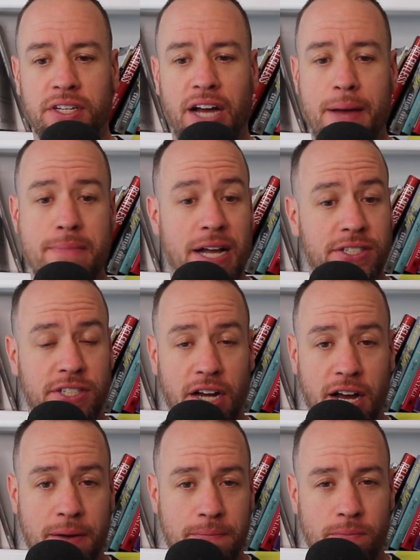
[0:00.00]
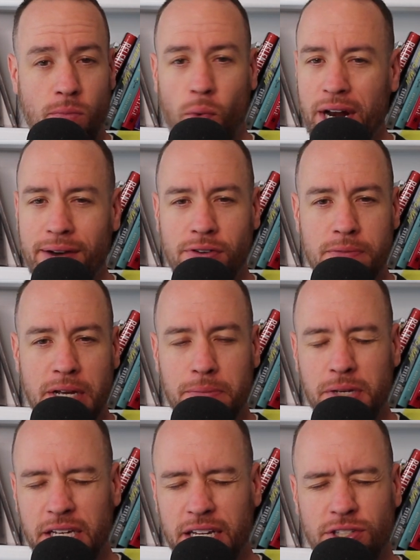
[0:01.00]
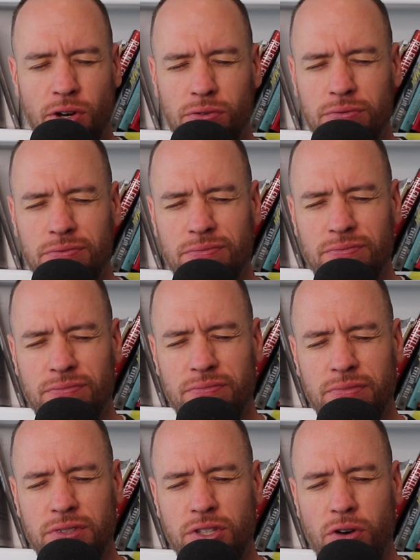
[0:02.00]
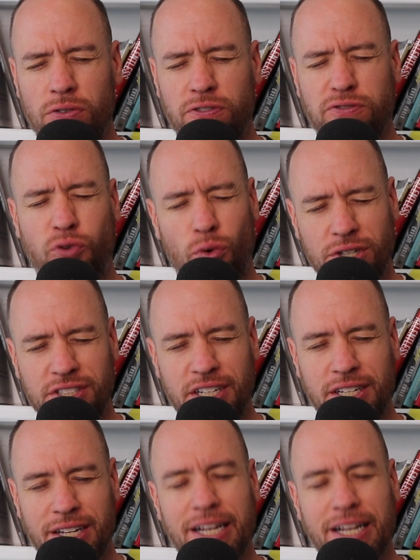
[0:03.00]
I messed up, whatever it may be. And don't force it.